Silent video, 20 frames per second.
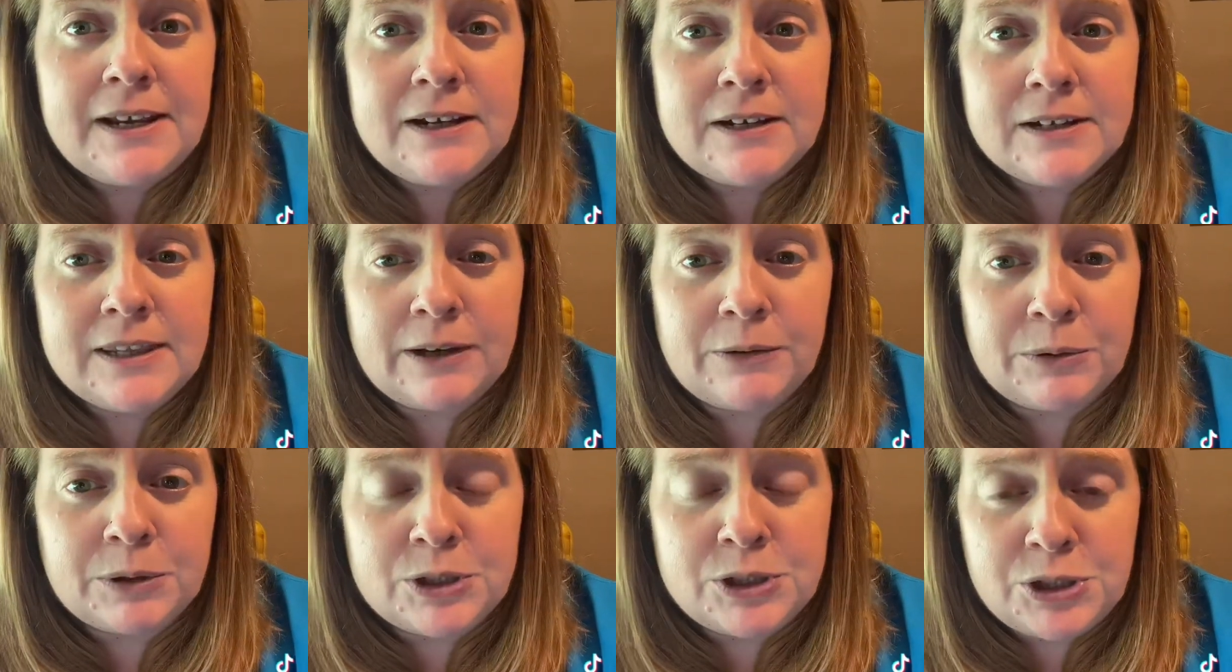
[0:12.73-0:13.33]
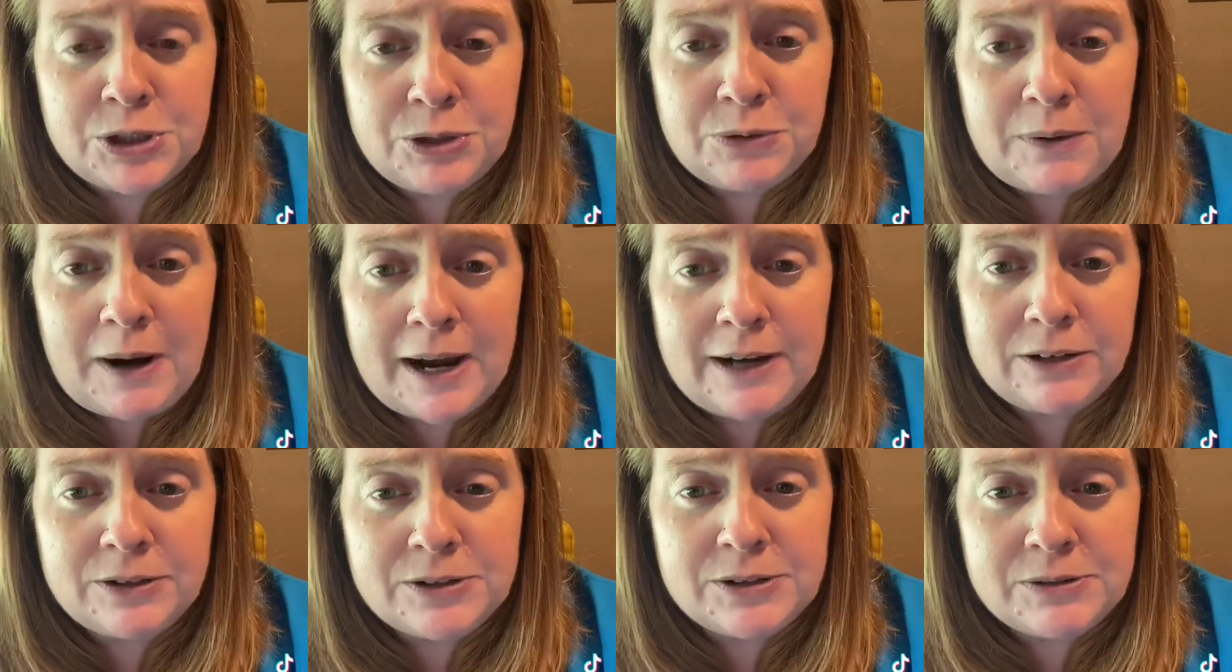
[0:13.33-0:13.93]
there were 2
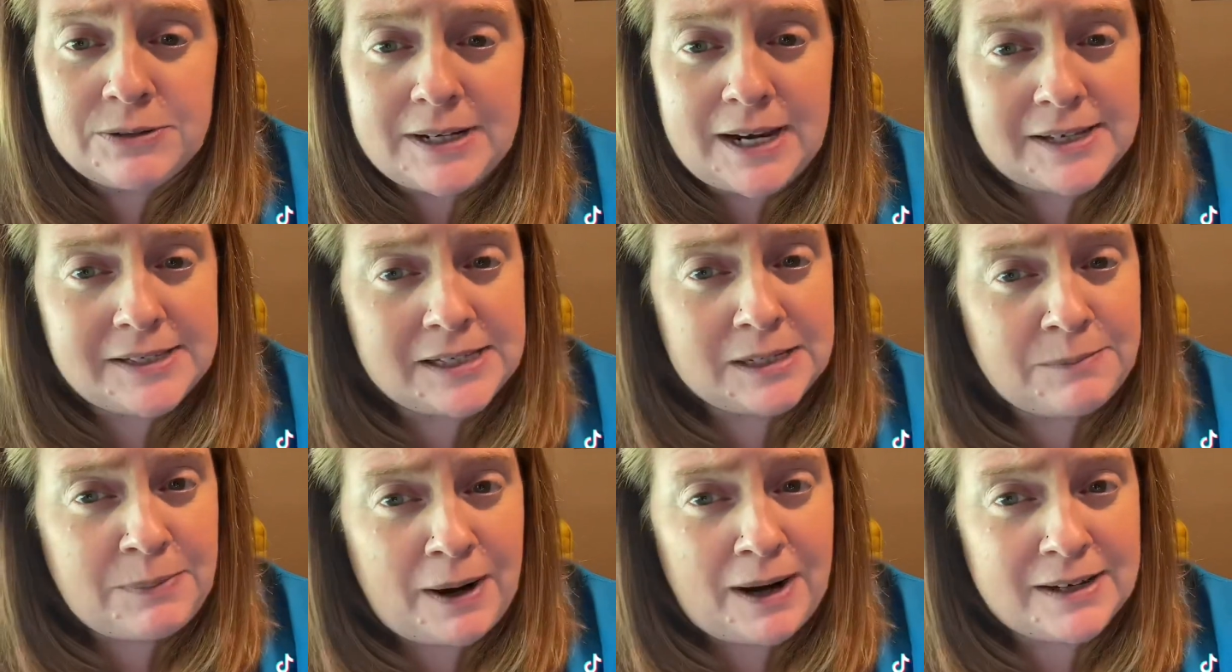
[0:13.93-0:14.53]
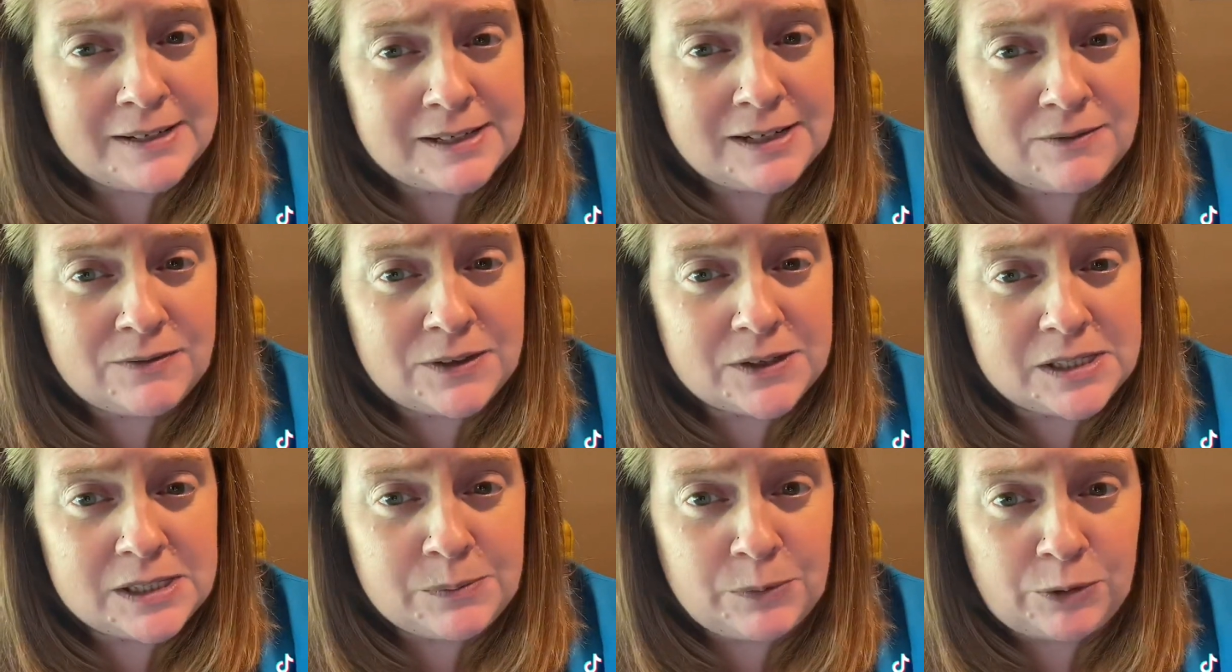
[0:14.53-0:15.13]
riders who tested positive
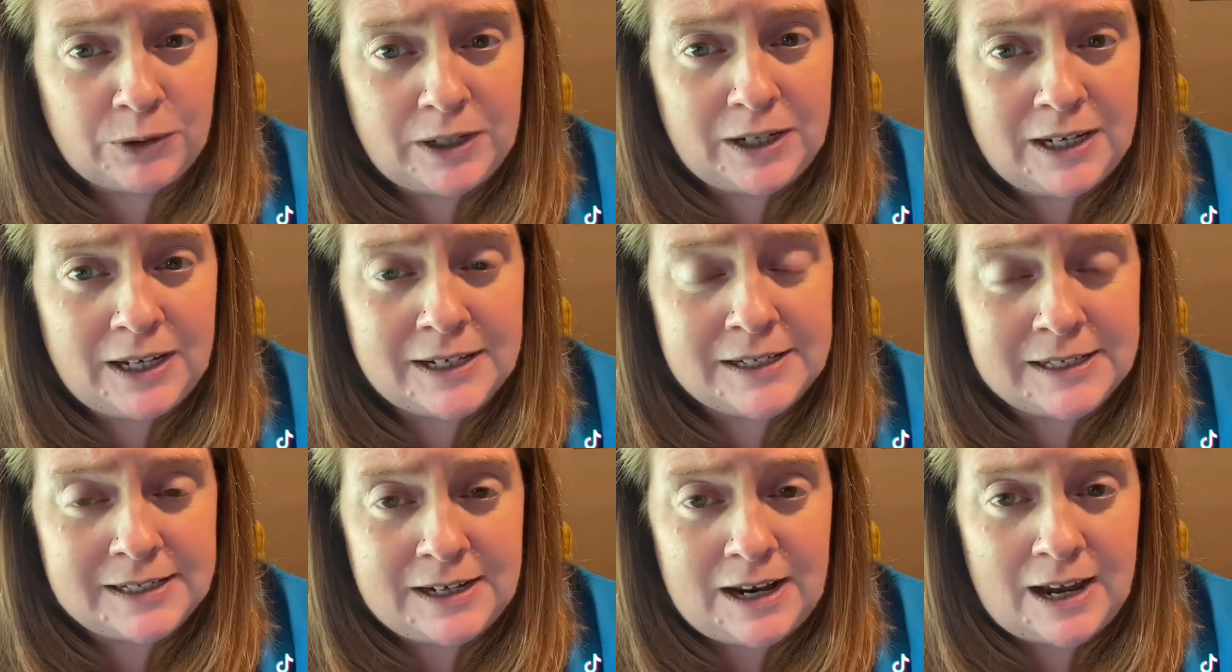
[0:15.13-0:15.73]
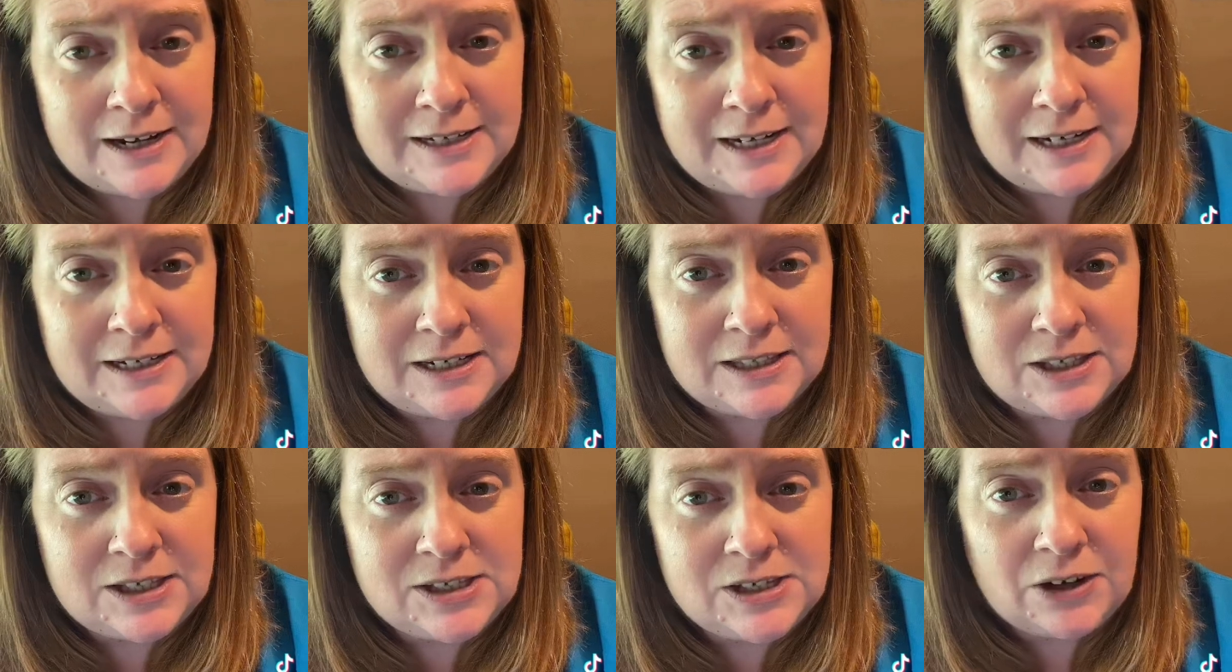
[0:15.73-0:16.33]
this morning and did not take to
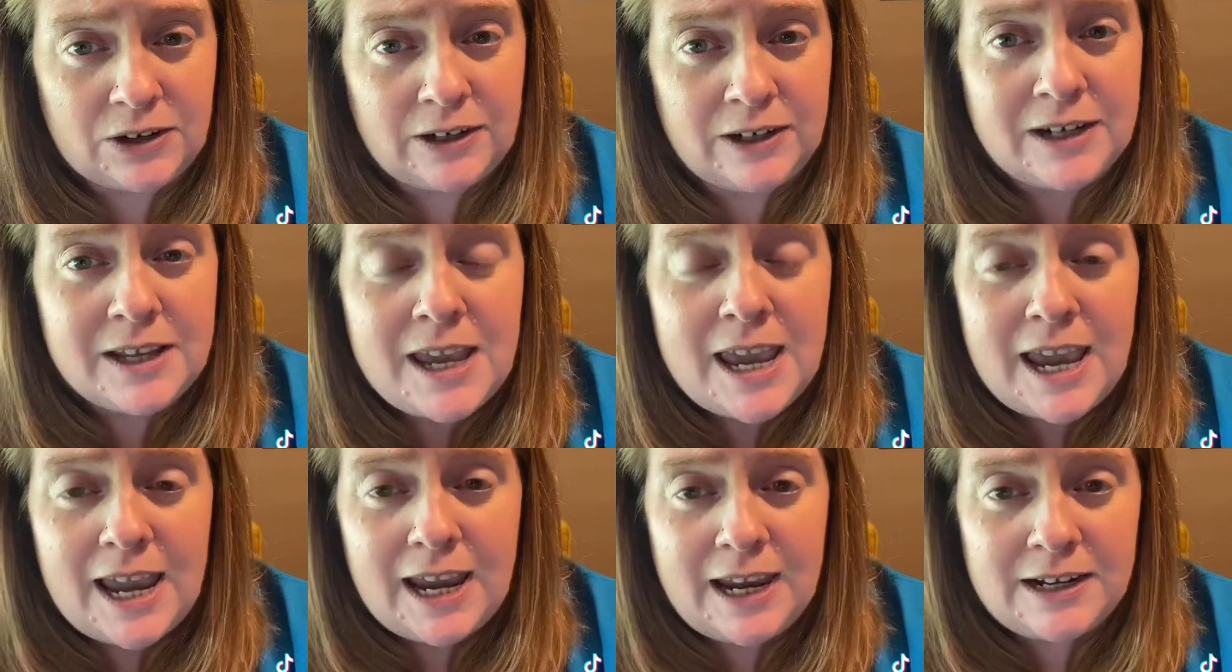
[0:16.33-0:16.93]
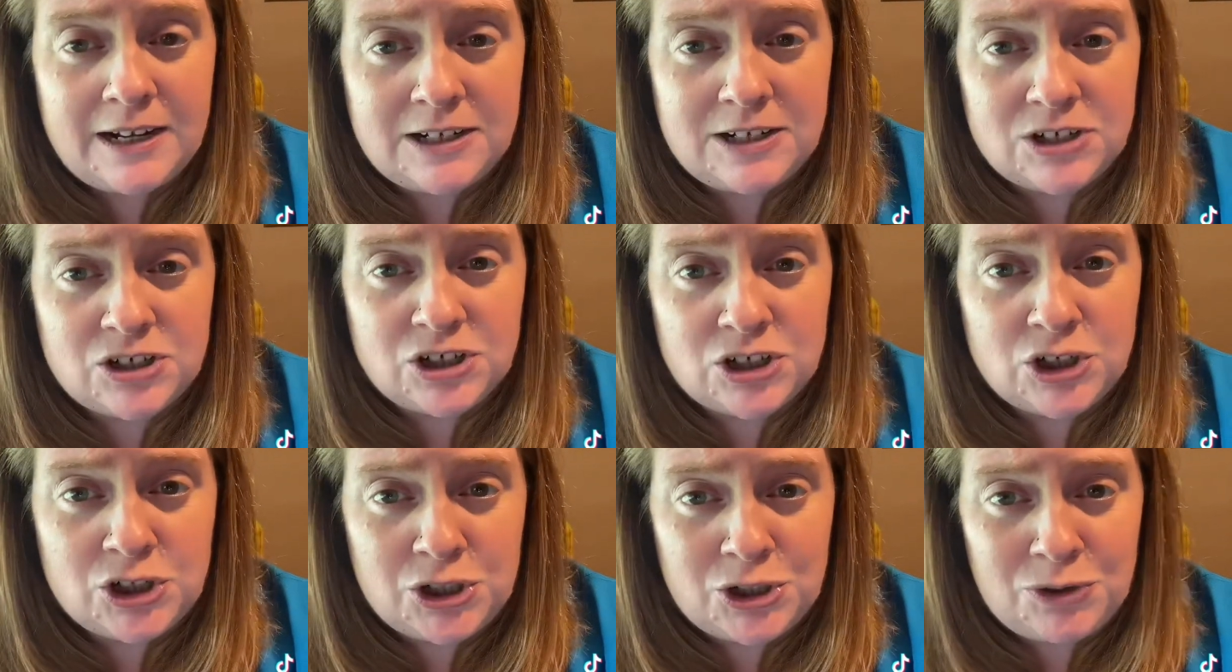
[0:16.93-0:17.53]
the start. In
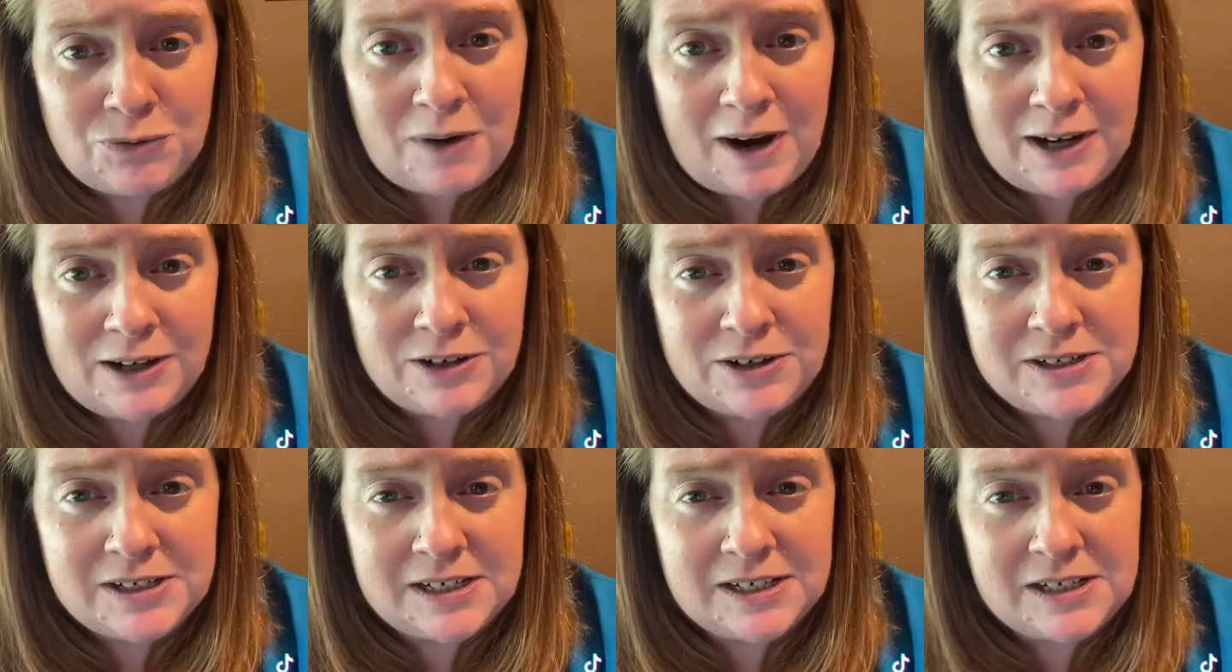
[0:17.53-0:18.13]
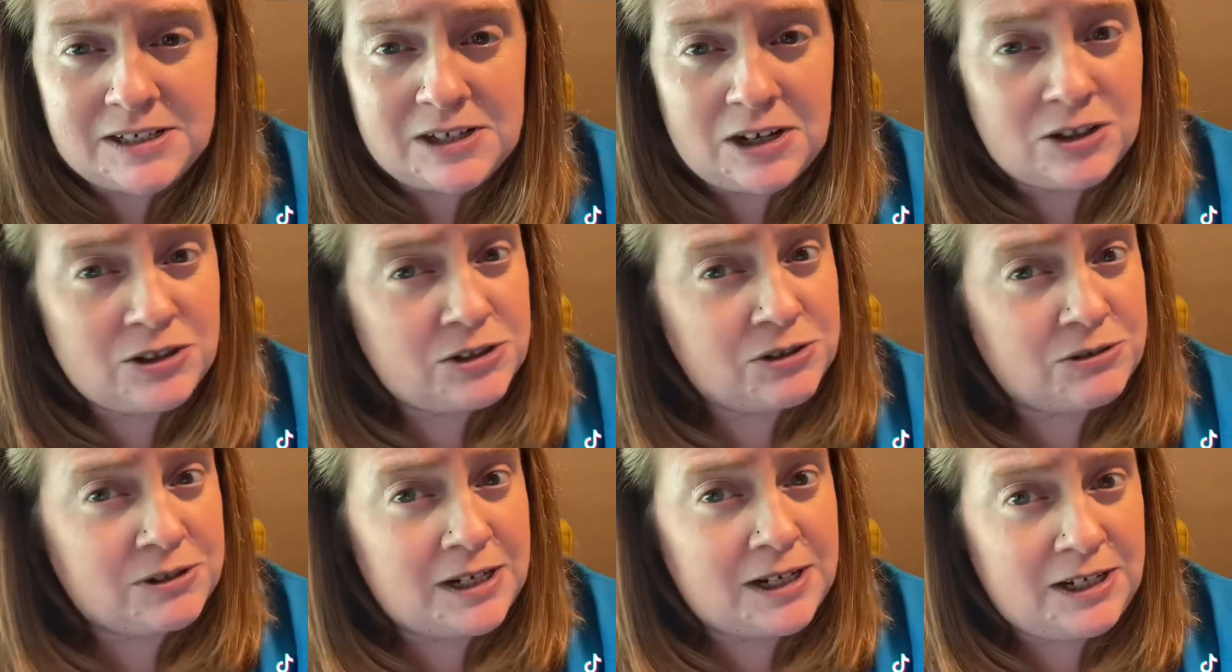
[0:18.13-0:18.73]
addition, 2 riders didn't start
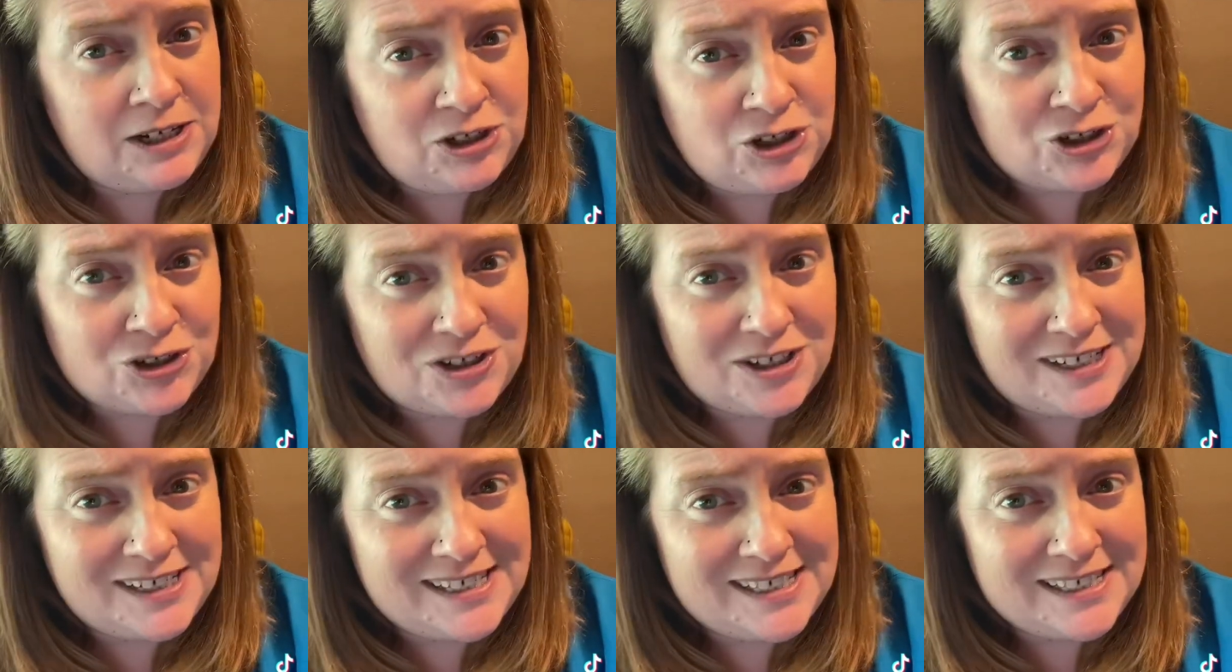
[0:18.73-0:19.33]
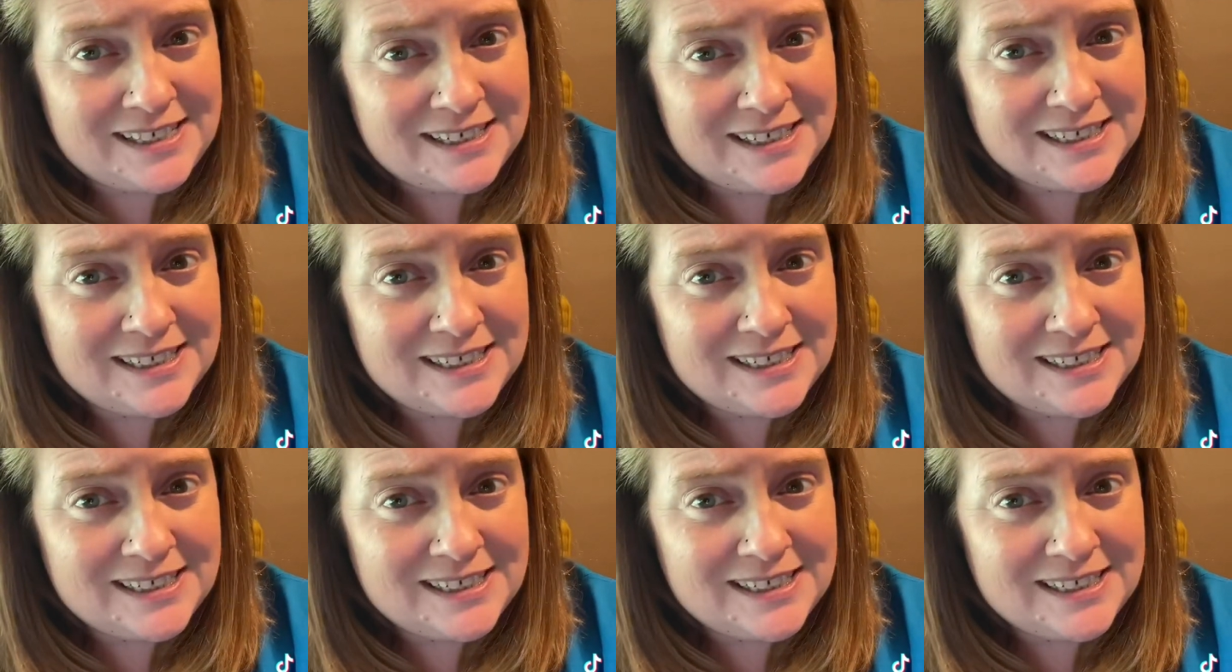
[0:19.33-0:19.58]
due to injuries.